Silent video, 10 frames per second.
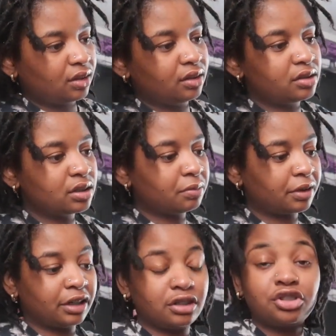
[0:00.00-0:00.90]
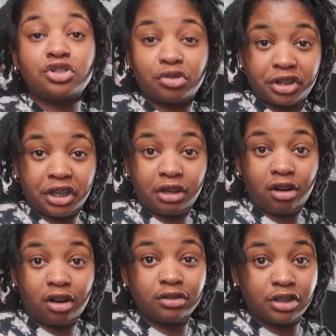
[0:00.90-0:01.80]
this is where it gets tricky.
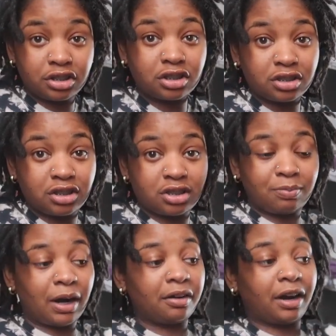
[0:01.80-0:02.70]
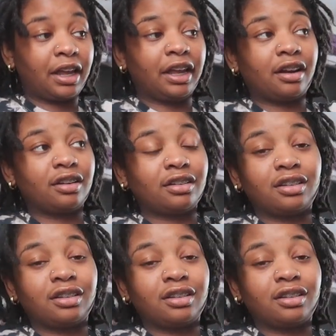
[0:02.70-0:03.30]
Oh, this is this part right here.